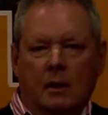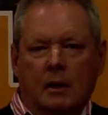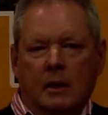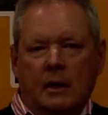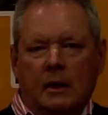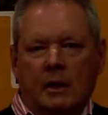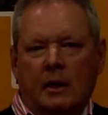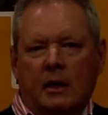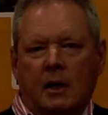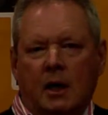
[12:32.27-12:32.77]

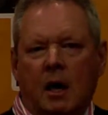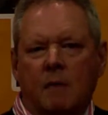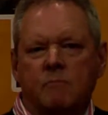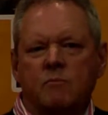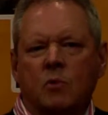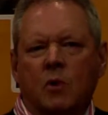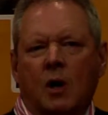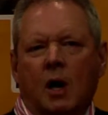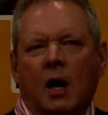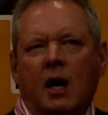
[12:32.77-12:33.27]
Yeah,
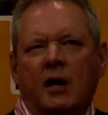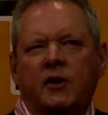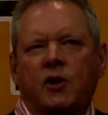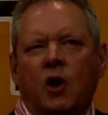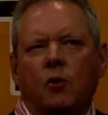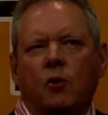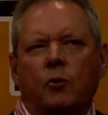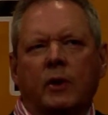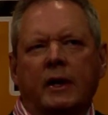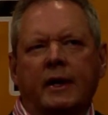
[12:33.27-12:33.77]
I
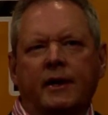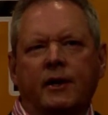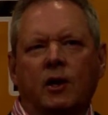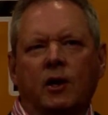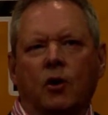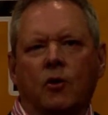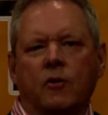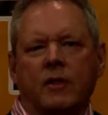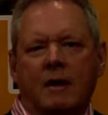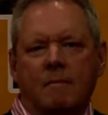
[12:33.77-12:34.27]
don't really
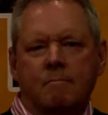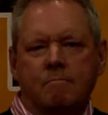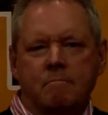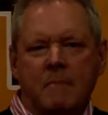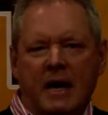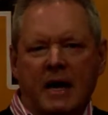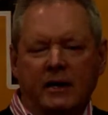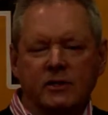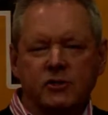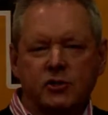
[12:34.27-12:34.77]
know that
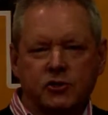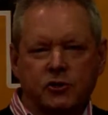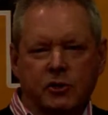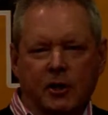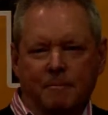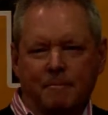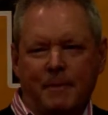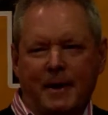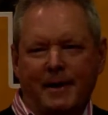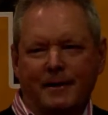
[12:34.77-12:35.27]
much
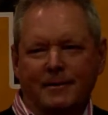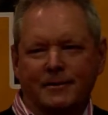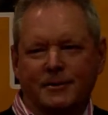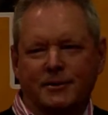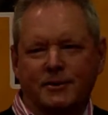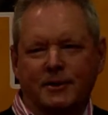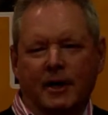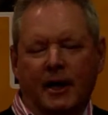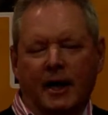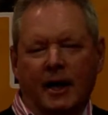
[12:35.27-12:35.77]
about
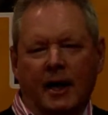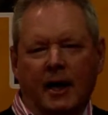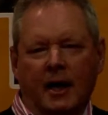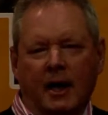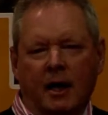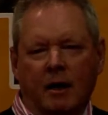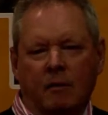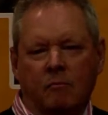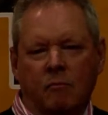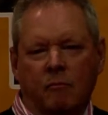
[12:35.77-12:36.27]

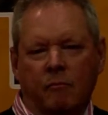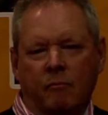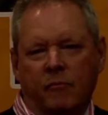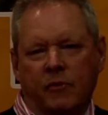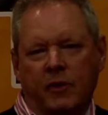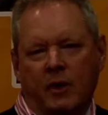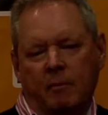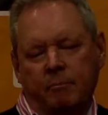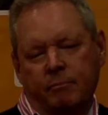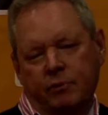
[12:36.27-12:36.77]

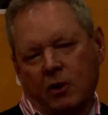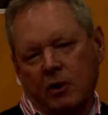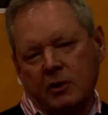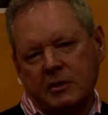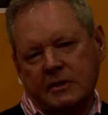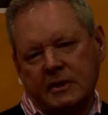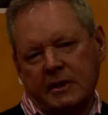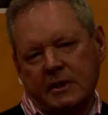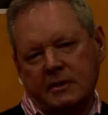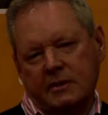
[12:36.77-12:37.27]
the
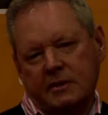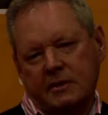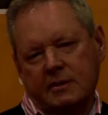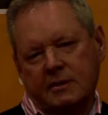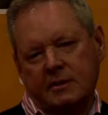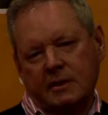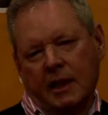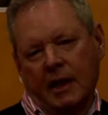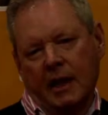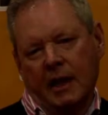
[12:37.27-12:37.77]

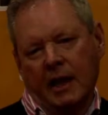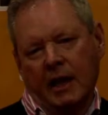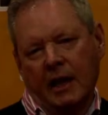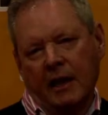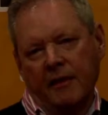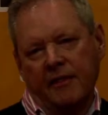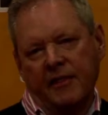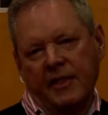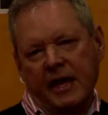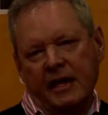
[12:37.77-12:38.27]
process
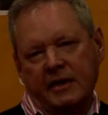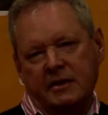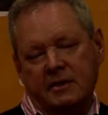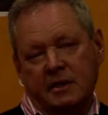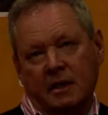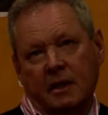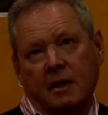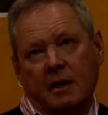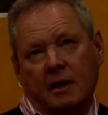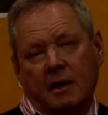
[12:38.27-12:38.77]
that
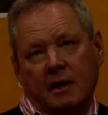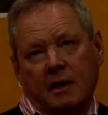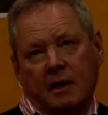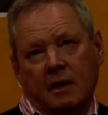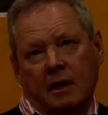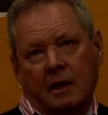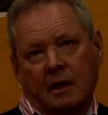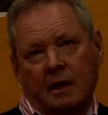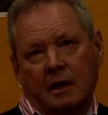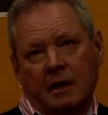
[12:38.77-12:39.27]

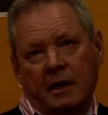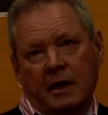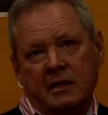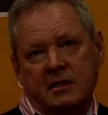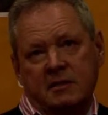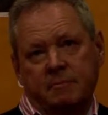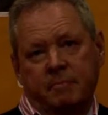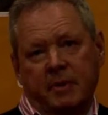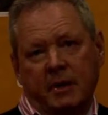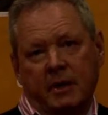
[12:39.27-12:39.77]

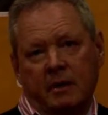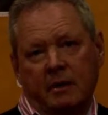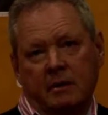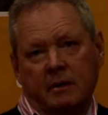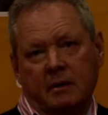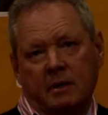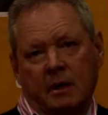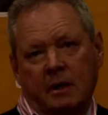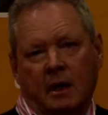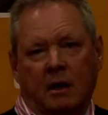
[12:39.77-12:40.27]
has
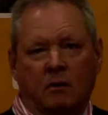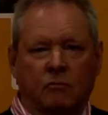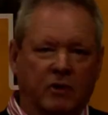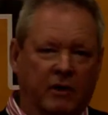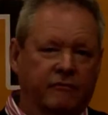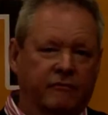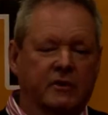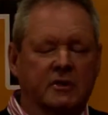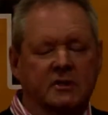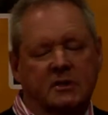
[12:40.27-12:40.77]
been
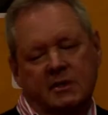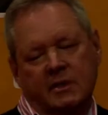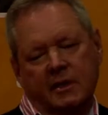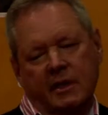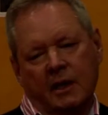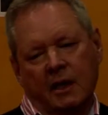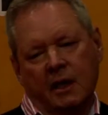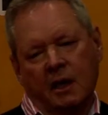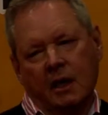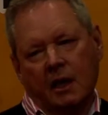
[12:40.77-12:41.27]
referenced
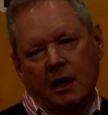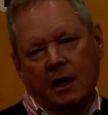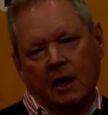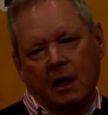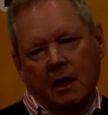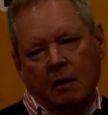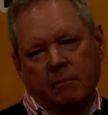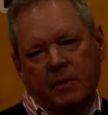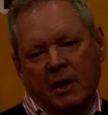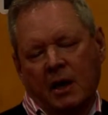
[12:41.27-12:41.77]
there,
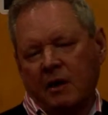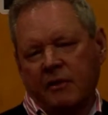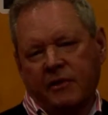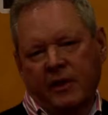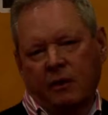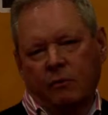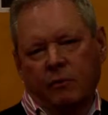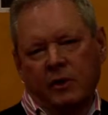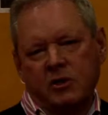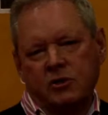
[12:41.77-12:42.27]
but I
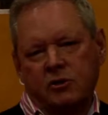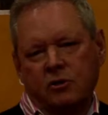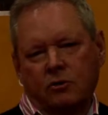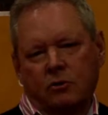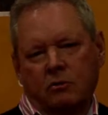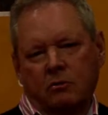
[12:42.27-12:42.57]
think we should